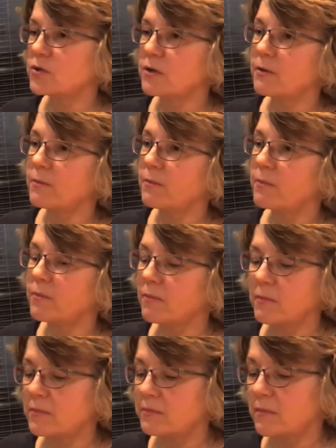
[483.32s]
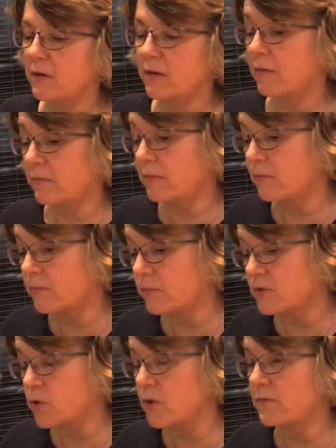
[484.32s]
um, um,
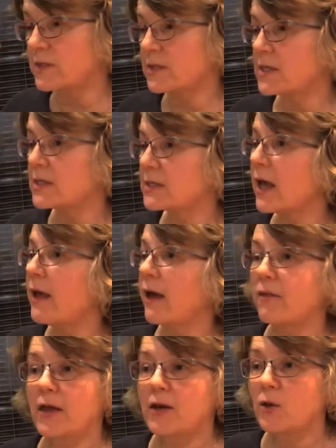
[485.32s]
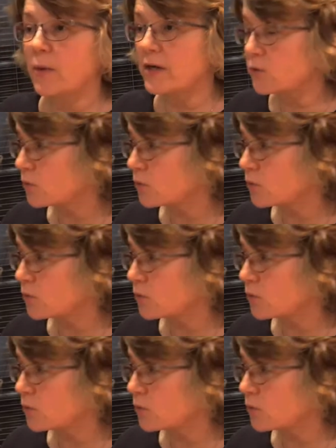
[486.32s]
services, and then he went to